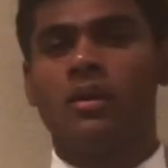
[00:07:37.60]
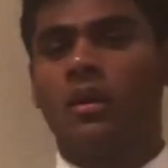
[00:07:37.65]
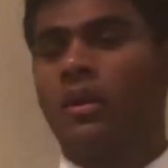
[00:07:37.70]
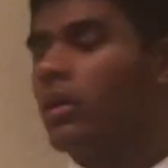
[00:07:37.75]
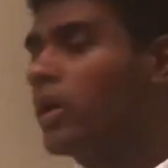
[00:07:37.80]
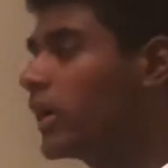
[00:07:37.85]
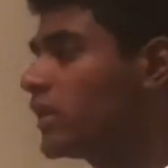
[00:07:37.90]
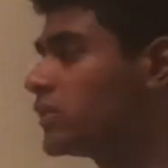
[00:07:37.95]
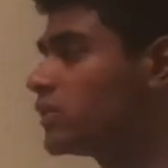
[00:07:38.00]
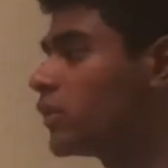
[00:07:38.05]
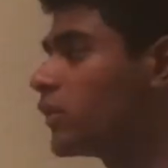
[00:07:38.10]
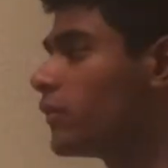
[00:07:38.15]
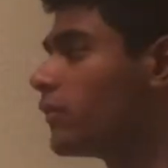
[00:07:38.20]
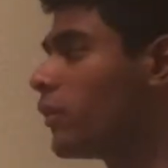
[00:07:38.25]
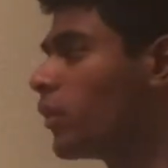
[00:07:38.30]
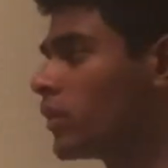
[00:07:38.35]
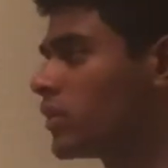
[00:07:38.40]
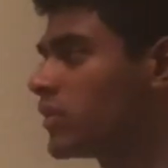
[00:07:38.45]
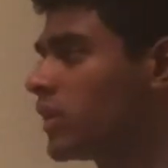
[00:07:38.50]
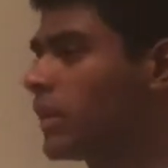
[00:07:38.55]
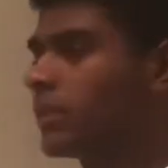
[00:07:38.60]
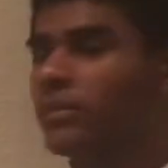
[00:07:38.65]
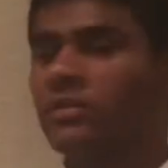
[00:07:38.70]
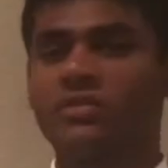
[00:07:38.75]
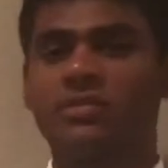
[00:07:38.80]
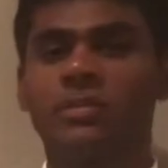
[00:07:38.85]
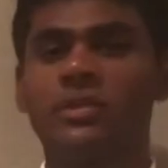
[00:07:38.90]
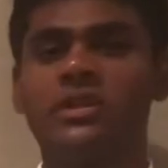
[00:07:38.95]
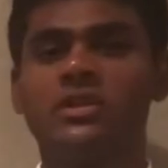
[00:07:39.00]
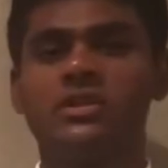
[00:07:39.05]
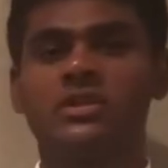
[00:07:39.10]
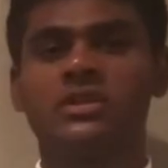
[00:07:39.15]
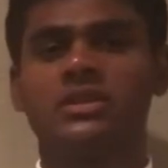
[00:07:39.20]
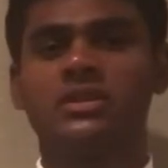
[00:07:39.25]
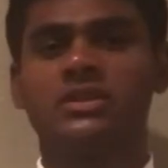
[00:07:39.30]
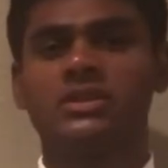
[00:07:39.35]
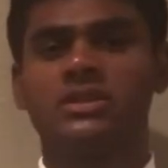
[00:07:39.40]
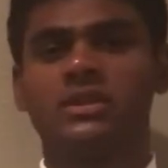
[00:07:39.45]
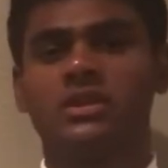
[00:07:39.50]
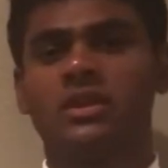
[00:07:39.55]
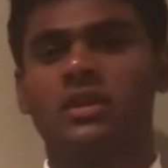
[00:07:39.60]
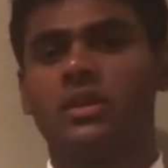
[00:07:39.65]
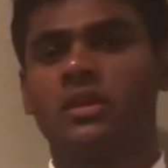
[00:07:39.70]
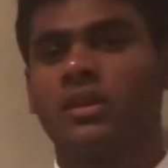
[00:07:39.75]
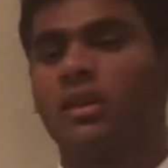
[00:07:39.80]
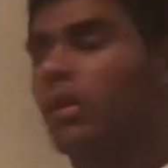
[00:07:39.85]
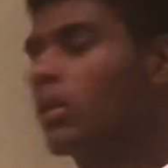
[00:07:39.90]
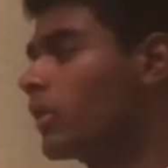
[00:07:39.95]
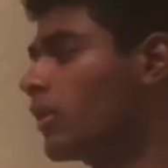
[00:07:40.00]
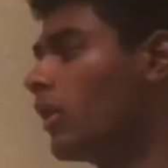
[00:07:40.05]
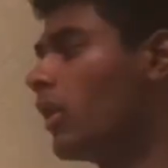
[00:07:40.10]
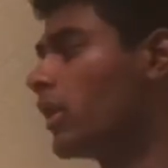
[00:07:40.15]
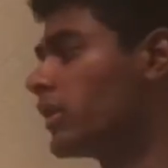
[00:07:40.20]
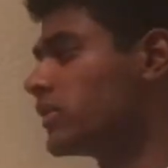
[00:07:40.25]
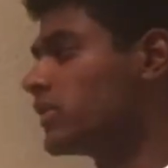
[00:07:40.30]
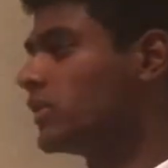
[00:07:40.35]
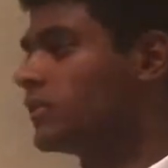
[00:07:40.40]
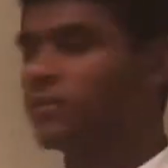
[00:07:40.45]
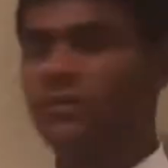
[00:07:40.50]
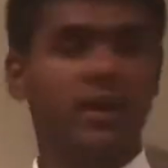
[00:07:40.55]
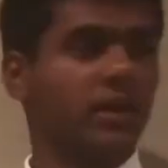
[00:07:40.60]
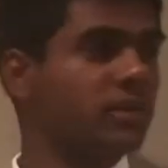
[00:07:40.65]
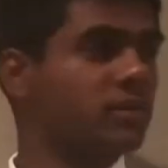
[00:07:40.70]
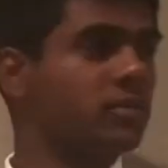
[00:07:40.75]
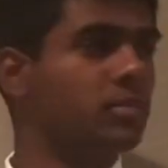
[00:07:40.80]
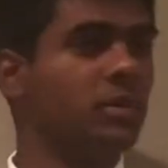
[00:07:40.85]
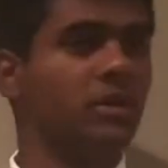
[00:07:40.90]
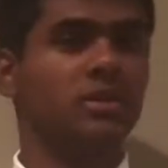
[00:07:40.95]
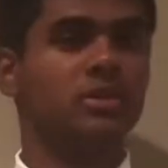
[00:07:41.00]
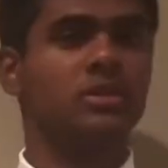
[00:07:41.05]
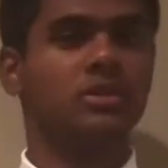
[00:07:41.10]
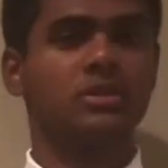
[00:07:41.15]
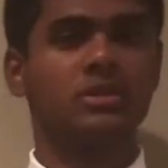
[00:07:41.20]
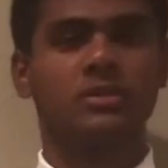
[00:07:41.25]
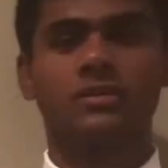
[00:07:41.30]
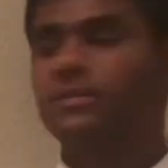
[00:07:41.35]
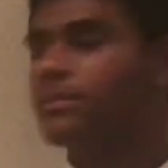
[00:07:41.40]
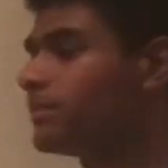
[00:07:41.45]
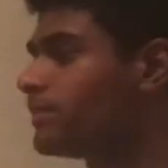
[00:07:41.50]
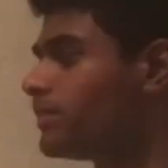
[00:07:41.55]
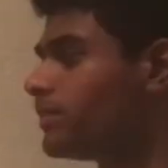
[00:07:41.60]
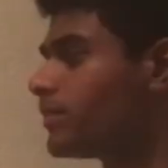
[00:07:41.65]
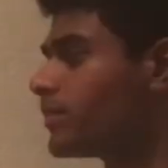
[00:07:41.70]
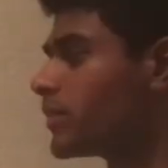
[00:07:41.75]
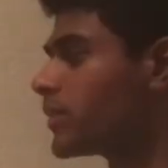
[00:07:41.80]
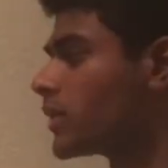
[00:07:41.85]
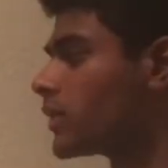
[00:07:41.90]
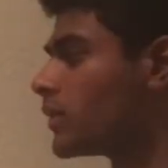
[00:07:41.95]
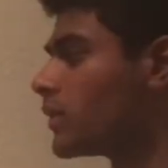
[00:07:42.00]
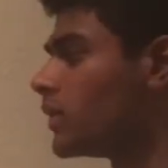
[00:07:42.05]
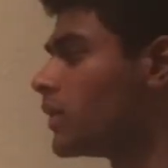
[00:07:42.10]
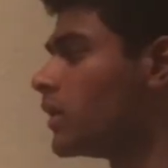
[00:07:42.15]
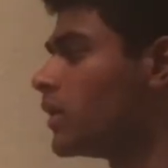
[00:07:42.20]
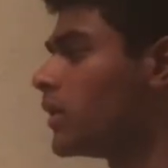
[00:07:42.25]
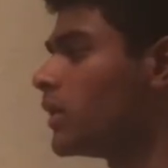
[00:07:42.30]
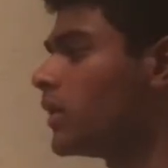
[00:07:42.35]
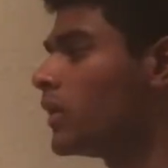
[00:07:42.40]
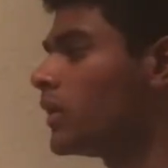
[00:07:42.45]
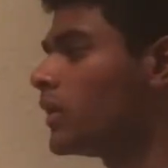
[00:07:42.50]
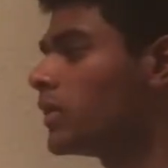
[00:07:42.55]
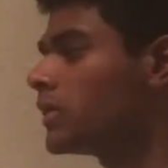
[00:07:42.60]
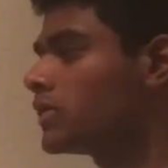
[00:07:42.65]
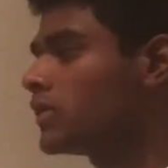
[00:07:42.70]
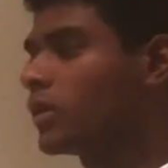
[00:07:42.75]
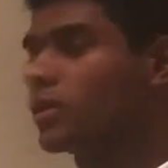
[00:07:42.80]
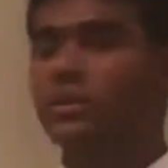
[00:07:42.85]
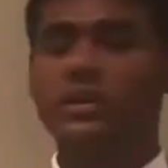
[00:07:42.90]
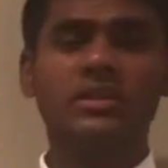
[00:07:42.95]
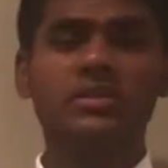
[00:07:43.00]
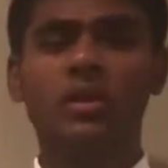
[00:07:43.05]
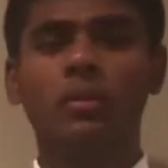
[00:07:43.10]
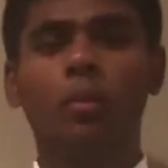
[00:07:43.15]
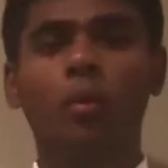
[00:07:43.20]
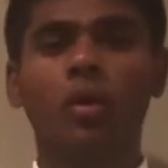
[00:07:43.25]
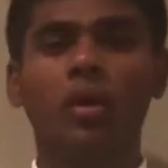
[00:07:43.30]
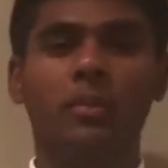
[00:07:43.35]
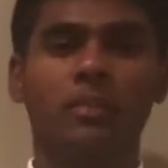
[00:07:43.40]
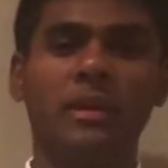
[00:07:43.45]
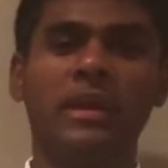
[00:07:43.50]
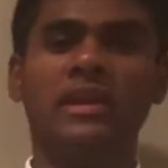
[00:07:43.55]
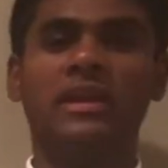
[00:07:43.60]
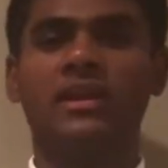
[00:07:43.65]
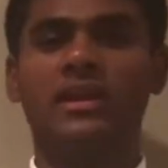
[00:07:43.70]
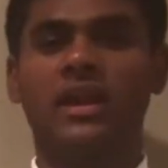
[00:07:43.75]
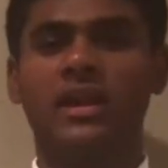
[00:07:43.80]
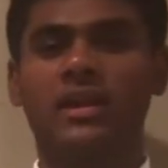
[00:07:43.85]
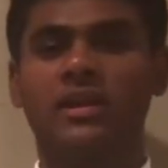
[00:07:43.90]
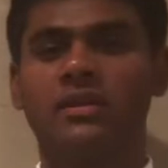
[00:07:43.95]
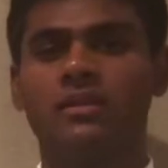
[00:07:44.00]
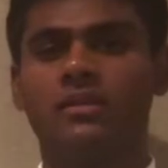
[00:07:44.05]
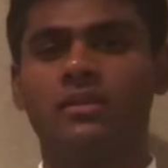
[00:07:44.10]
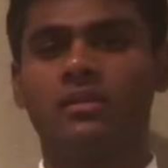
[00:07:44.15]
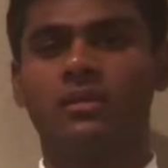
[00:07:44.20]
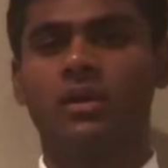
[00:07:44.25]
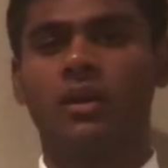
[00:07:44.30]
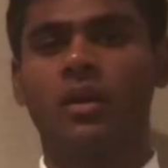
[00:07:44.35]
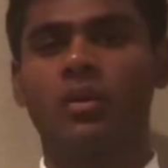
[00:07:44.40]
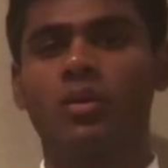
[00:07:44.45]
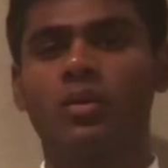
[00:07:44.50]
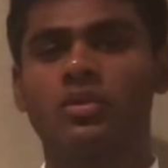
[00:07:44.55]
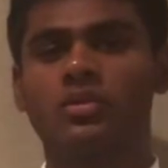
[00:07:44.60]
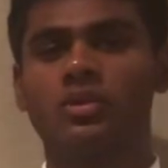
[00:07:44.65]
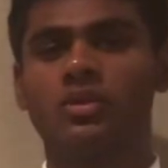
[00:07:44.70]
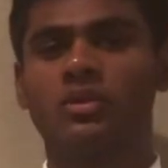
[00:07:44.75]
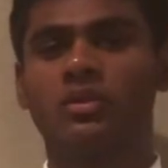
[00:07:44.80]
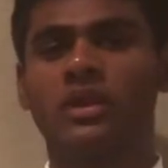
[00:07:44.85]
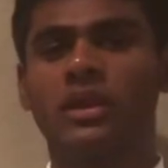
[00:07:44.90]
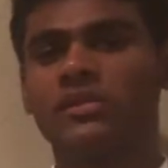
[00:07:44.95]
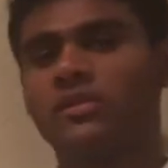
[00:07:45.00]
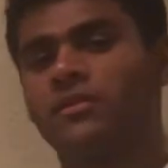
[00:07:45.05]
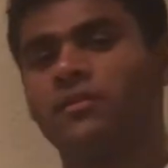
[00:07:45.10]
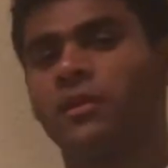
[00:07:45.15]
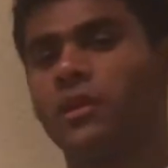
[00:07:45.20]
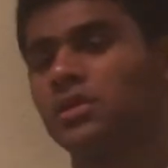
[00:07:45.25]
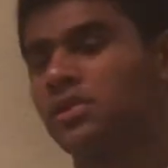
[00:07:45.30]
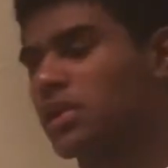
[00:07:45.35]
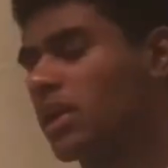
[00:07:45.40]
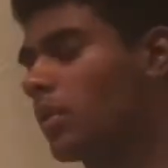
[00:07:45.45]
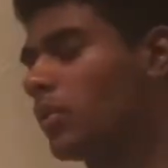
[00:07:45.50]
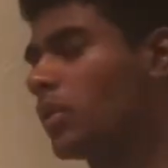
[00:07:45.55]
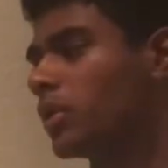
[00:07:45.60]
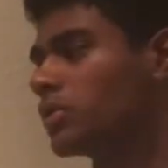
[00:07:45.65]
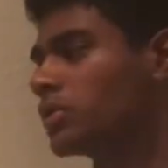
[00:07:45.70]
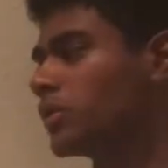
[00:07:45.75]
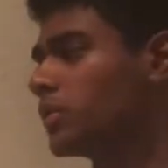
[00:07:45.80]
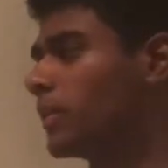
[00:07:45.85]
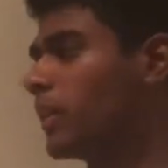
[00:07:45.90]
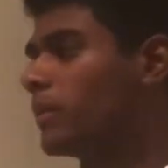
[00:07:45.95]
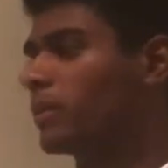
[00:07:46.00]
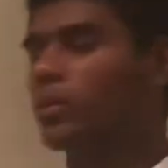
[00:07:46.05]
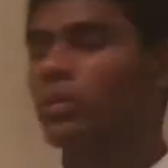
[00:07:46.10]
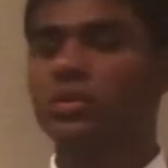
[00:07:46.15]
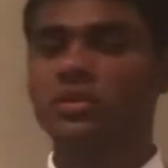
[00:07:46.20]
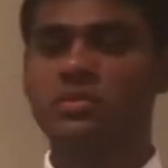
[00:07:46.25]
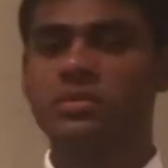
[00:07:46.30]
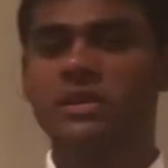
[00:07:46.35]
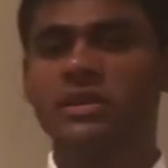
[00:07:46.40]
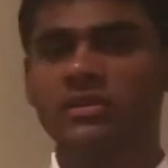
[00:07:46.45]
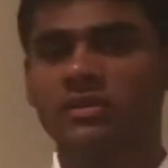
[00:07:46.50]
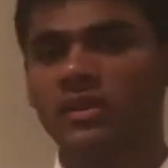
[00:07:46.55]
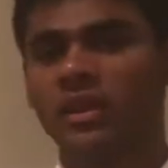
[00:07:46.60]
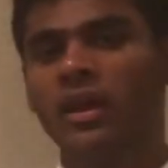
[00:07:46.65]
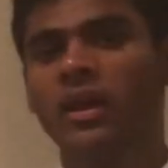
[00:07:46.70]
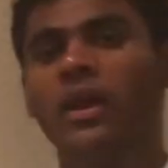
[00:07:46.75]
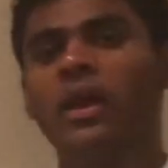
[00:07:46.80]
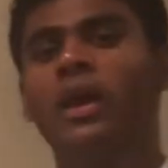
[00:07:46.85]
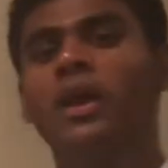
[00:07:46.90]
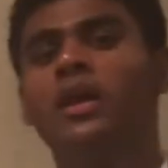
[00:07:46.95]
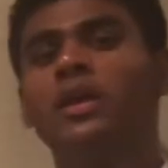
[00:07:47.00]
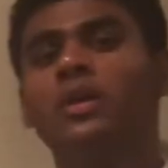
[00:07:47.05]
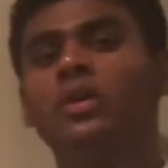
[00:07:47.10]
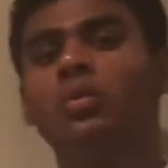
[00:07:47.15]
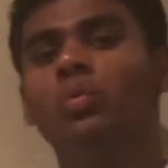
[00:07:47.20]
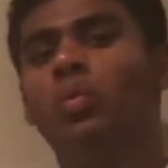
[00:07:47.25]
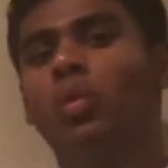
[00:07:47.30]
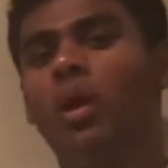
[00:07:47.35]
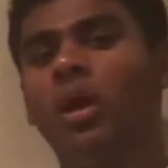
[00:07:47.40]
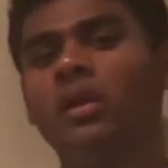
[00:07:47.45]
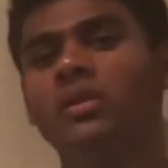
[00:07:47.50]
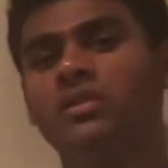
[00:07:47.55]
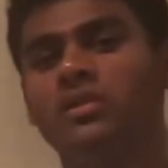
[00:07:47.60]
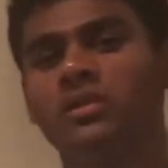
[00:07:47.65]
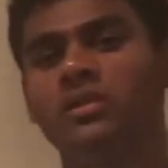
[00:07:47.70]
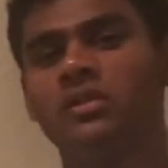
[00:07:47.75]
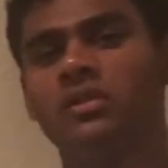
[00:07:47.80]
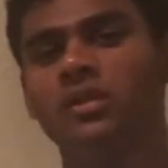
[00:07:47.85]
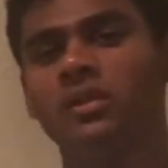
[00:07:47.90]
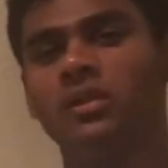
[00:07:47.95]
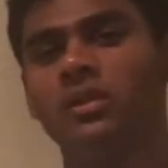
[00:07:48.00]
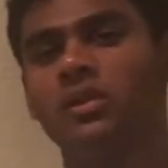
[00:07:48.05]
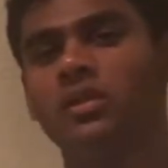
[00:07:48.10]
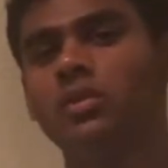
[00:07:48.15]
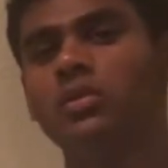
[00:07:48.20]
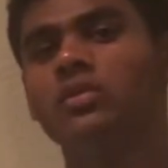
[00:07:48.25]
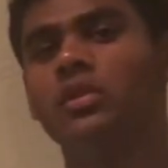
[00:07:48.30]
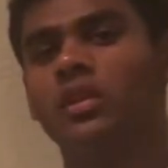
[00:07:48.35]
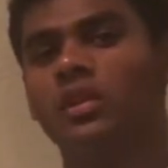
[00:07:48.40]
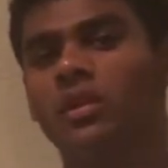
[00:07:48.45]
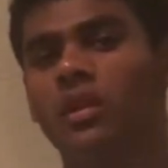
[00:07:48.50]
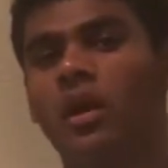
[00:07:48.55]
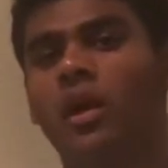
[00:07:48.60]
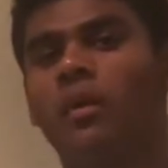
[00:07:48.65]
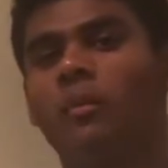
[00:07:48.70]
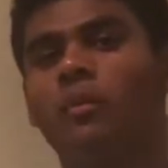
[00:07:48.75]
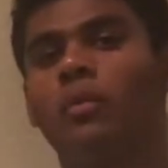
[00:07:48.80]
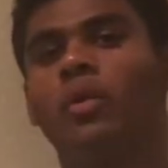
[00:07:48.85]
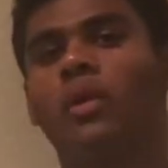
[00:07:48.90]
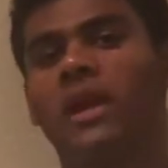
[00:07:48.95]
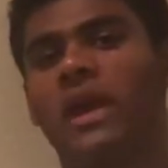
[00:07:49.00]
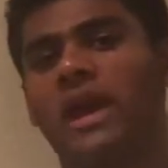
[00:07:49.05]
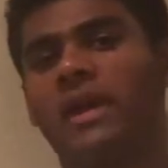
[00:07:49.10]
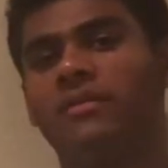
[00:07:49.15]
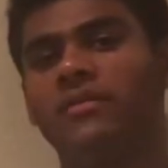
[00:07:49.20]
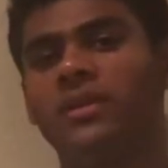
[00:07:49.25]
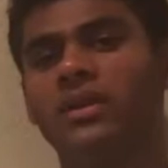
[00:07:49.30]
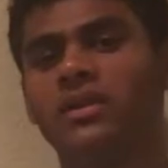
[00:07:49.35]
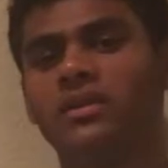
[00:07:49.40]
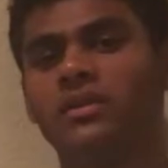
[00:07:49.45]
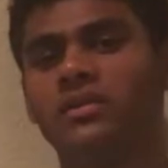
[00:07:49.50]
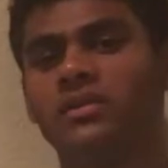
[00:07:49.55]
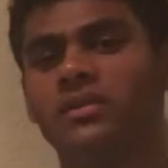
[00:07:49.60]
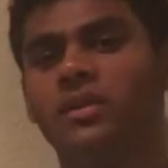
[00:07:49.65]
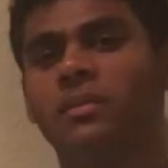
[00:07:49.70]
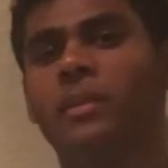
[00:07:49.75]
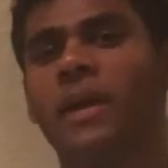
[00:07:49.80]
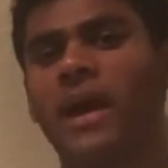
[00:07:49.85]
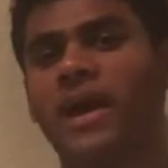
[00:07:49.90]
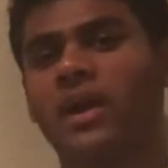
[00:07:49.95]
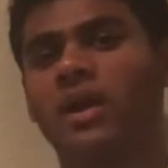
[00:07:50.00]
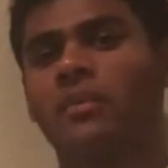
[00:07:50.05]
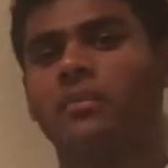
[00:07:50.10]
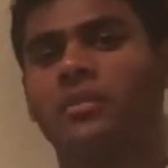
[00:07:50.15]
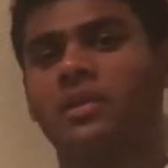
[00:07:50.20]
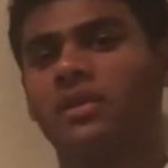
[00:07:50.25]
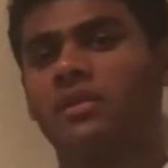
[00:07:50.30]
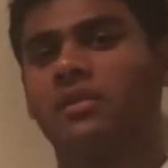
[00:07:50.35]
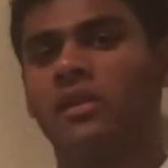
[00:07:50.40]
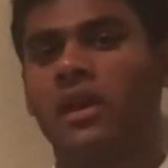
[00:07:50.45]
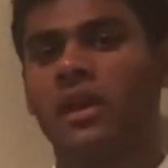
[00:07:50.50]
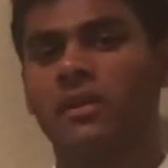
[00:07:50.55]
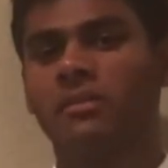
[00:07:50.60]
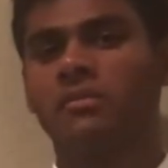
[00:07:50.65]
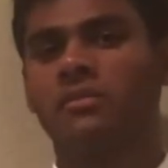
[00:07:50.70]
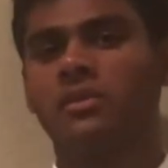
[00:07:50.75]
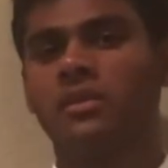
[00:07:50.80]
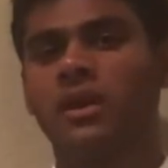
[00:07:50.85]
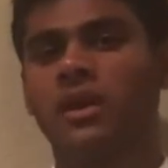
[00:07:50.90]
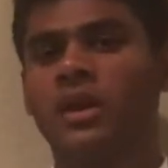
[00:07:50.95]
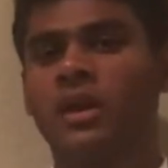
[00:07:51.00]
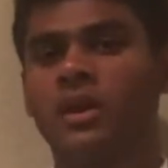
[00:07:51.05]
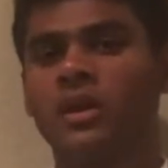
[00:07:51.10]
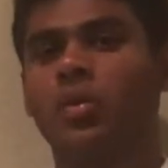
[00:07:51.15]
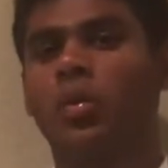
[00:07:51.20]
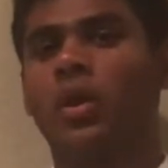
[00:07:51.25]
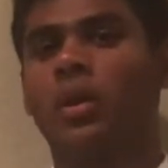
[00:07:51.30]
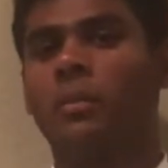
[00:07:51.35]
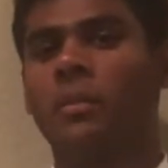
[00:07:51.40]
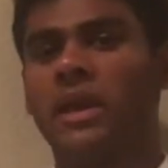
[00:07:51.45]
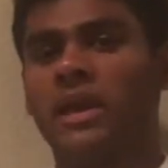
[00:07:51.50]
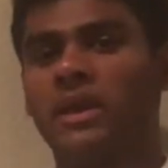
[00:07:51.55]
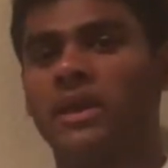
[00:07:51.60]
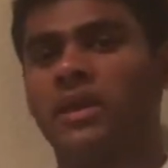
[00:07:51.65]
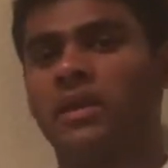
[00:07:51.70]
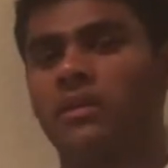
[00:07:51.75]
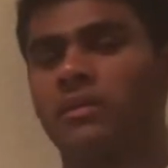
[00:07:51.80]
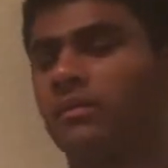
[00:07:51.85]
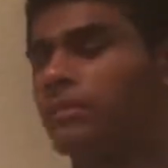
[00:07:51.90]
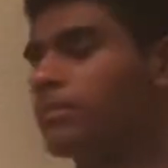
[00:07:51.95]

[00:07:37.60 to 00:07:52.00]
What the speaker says: All right, so our fourth type of speeches are cause and effect speeches. So these are more opinionated. That's the first thing I want you to remember, which means you want to use a lot more evidence to back up the claims you are making.